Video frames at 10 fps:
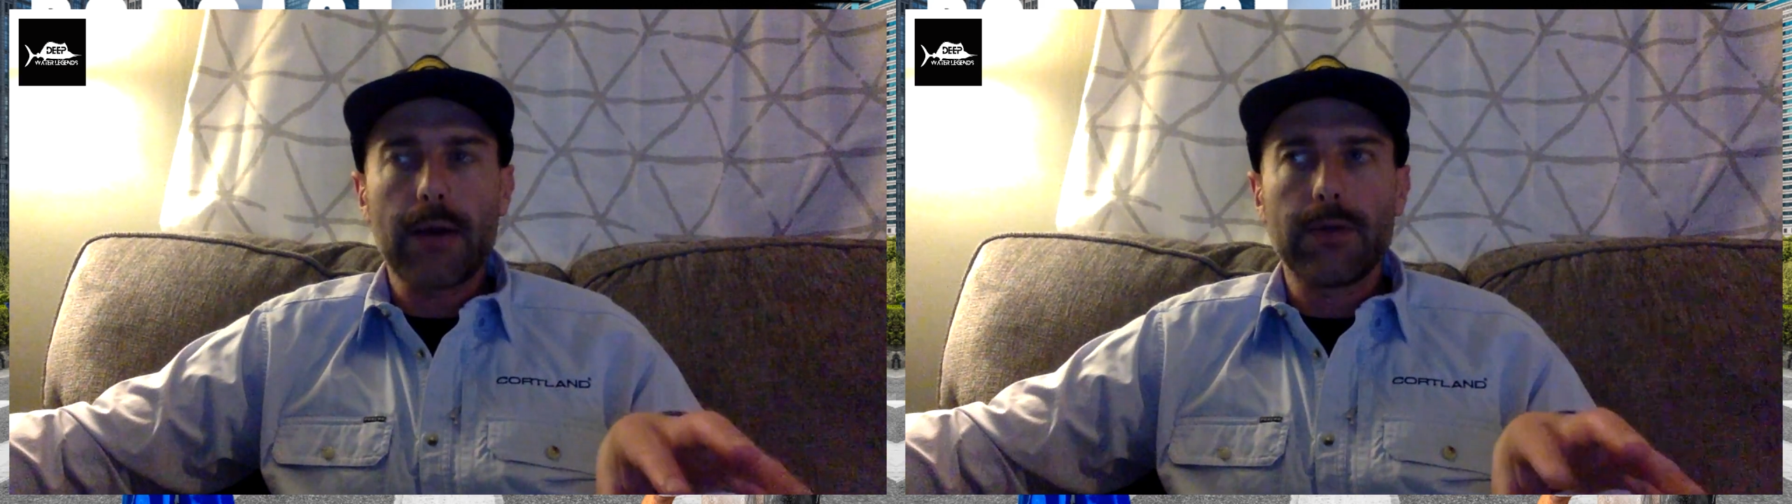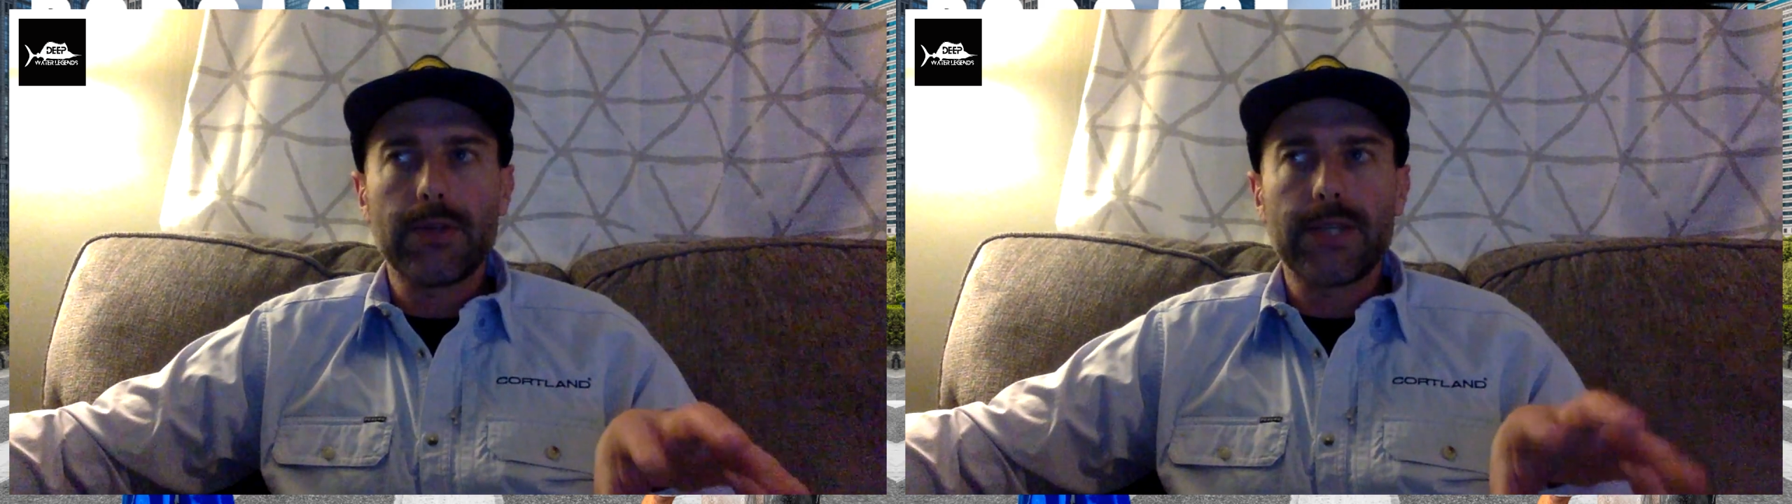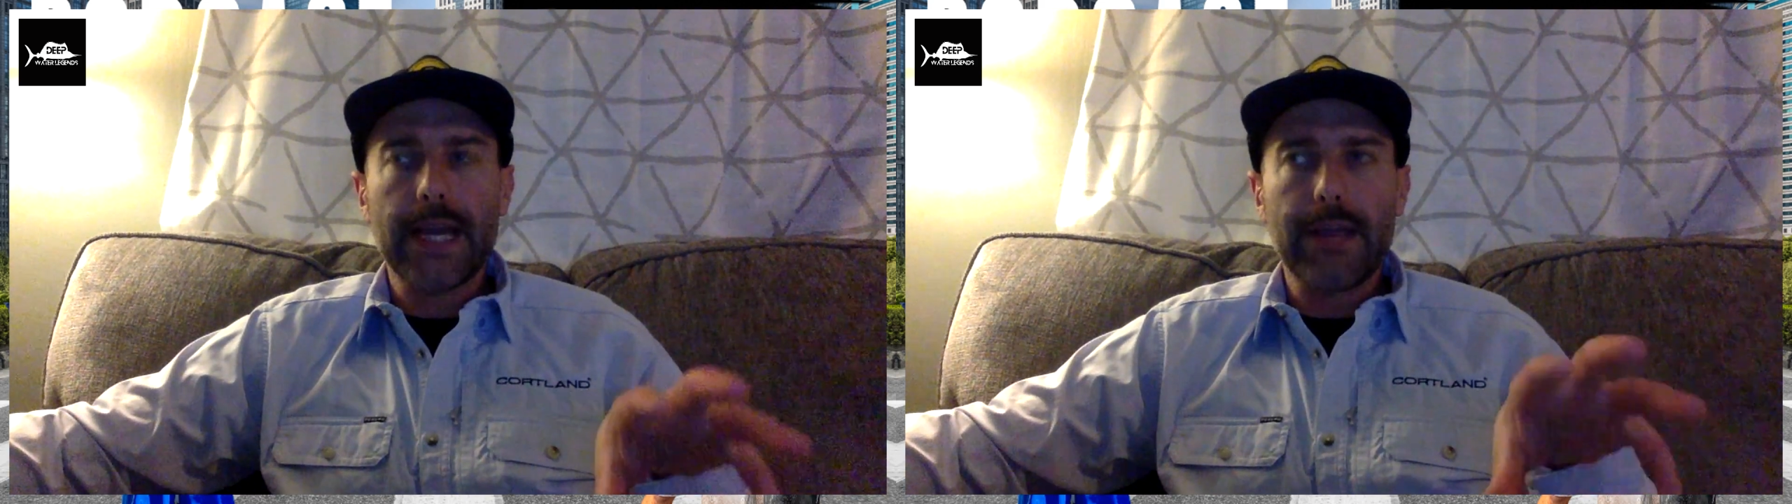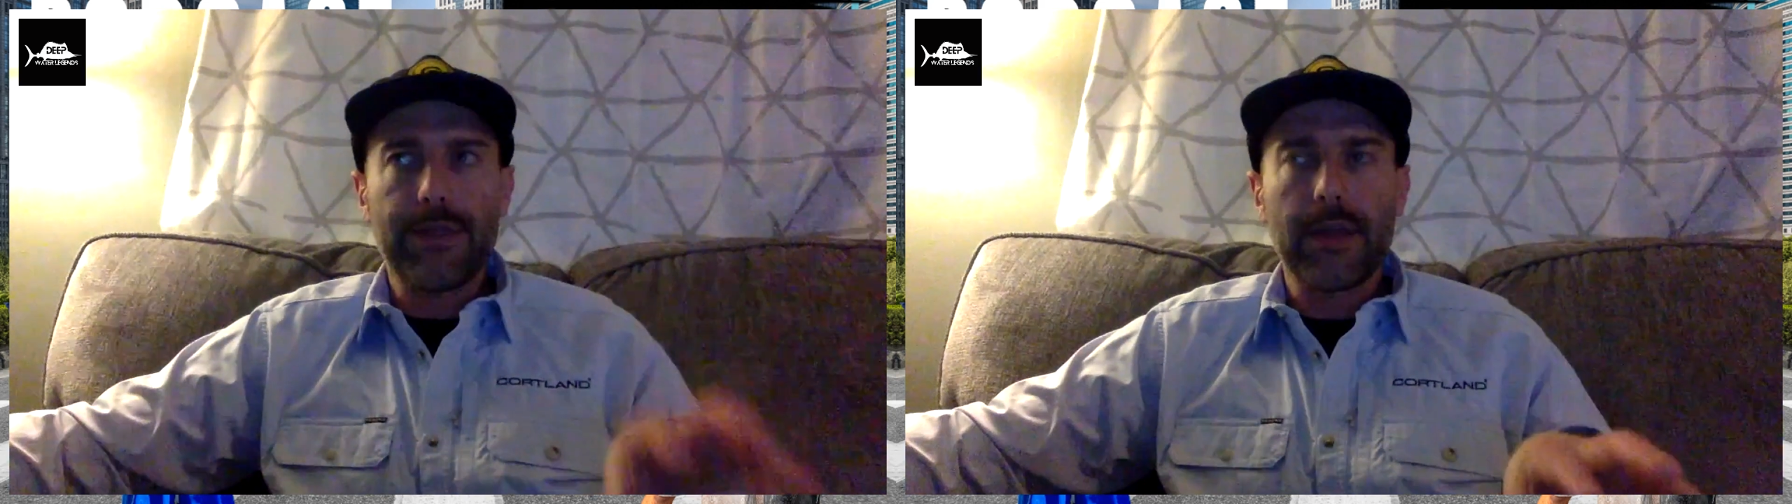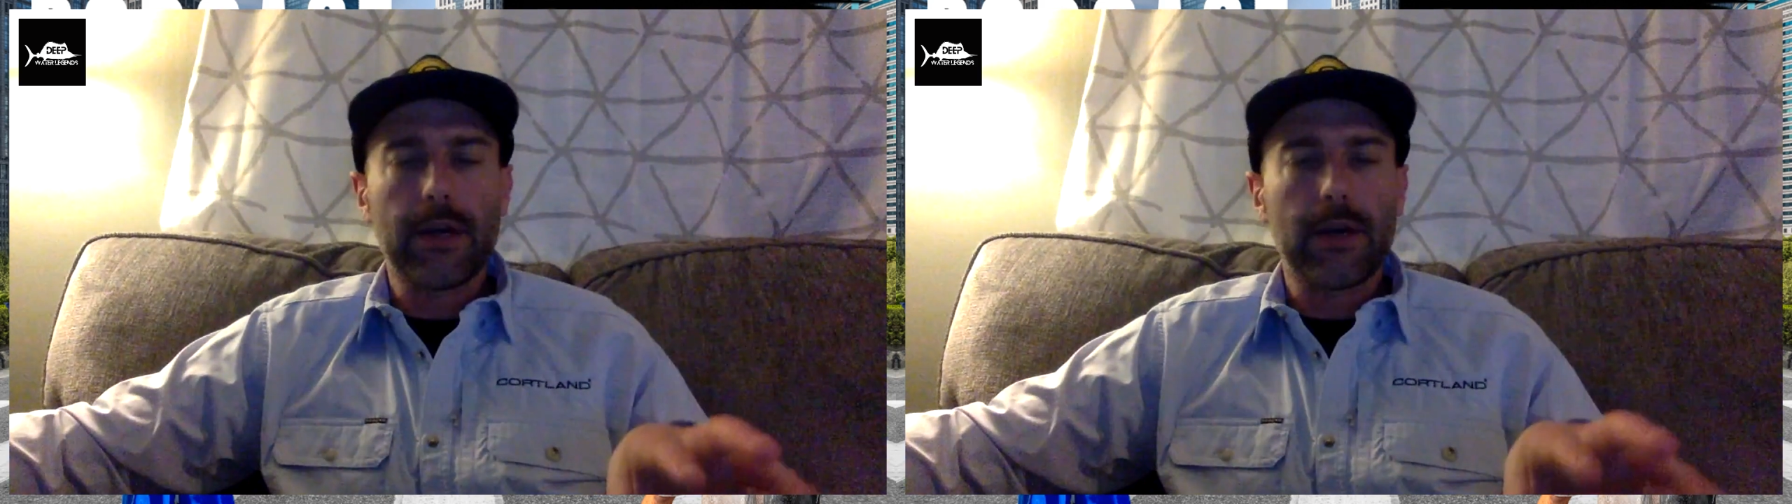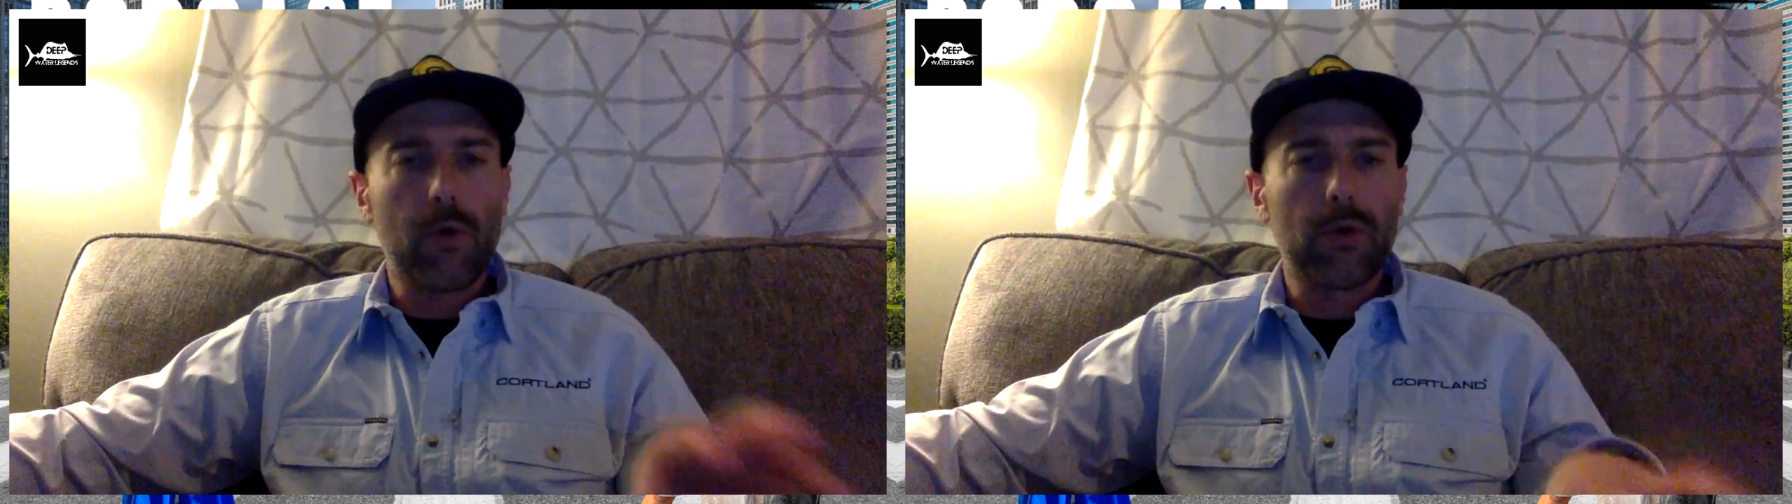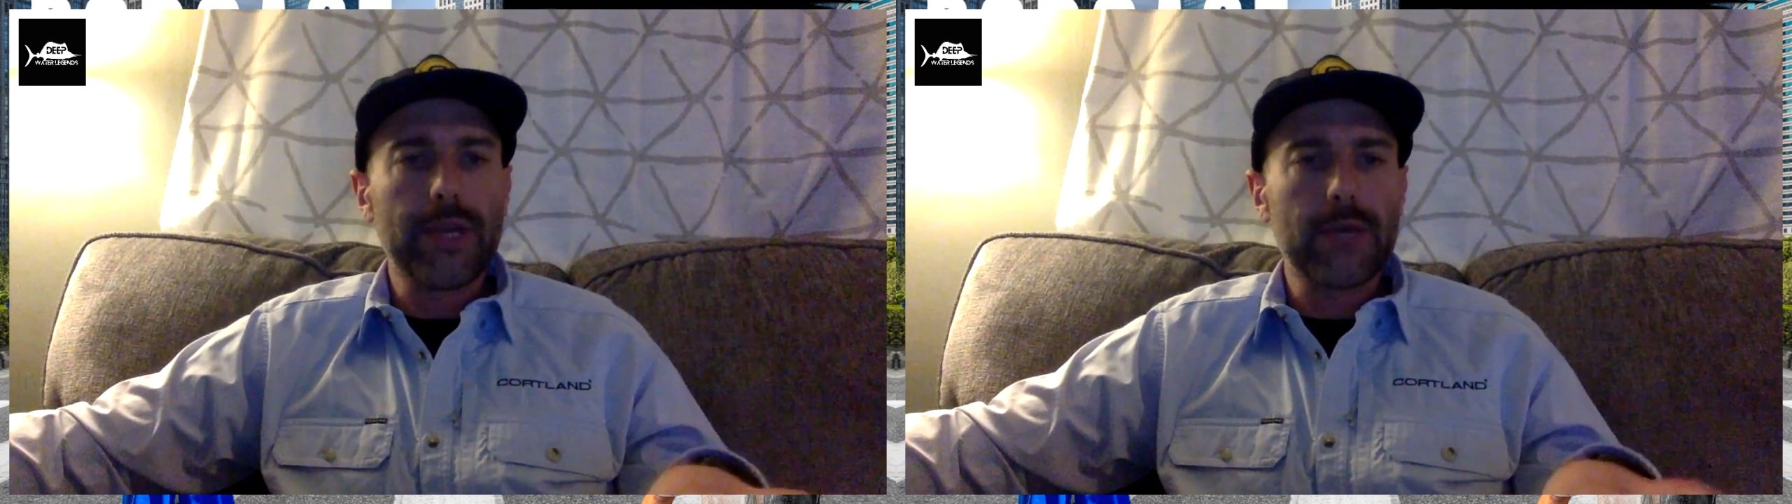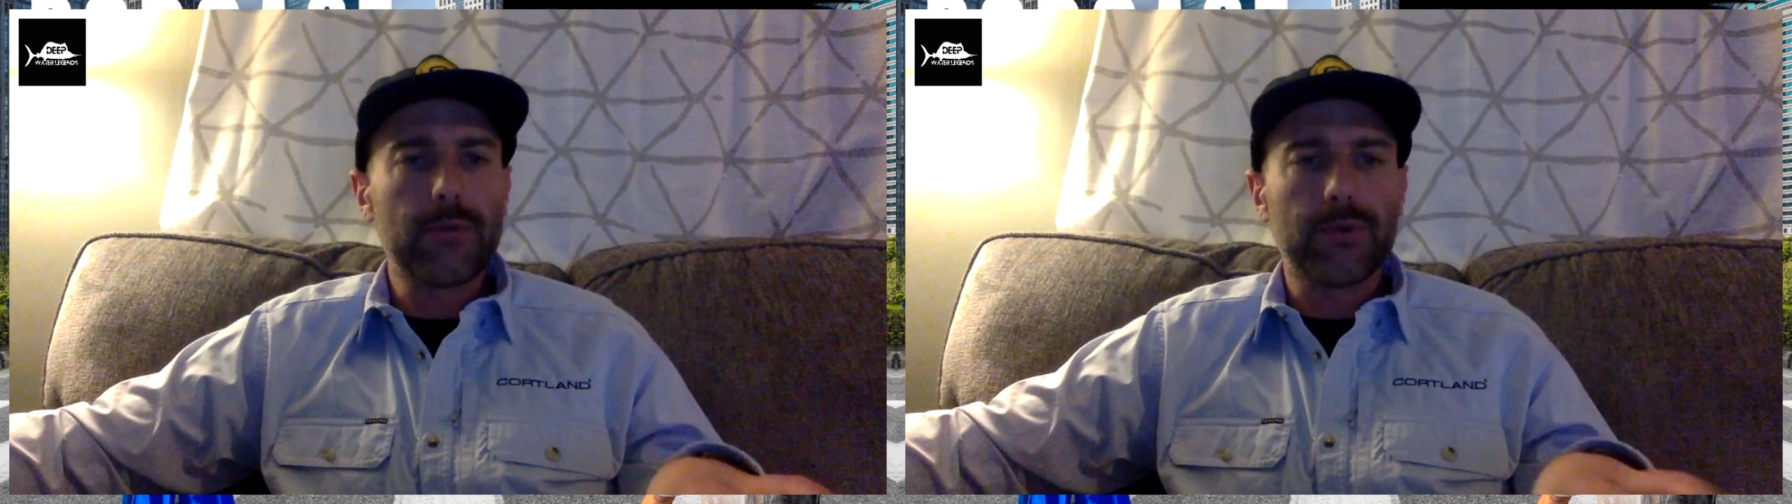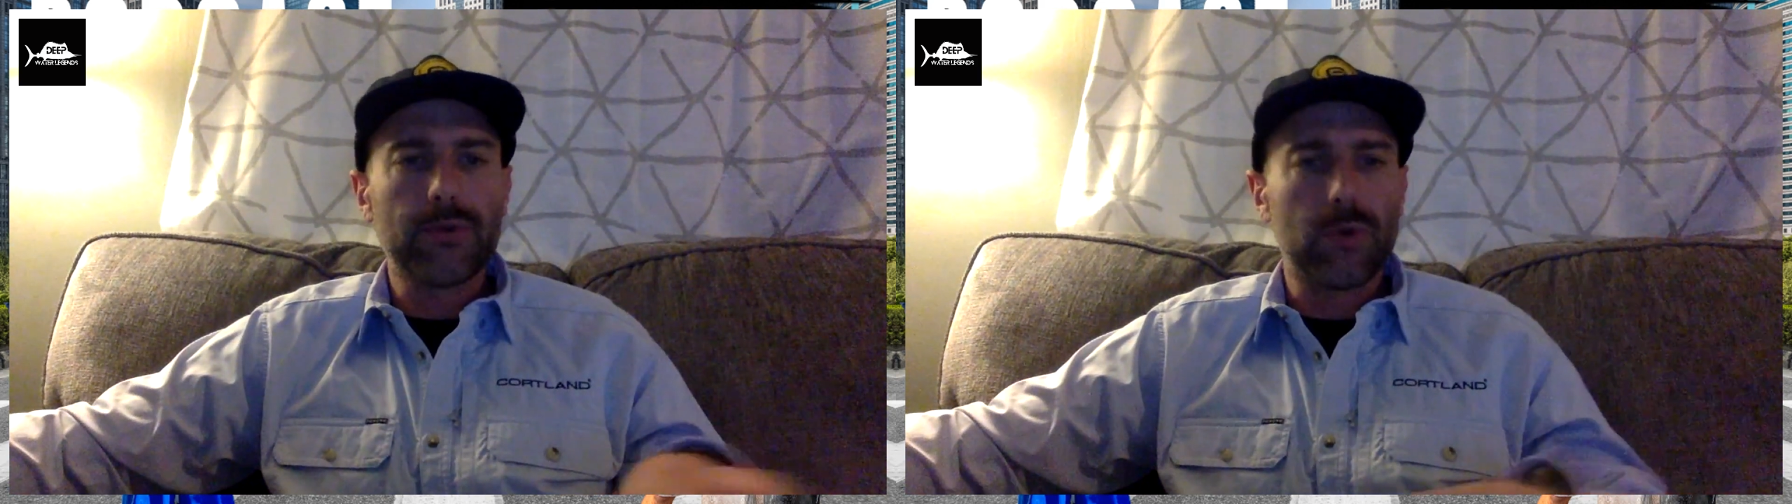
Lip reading: I would say, thinner or equal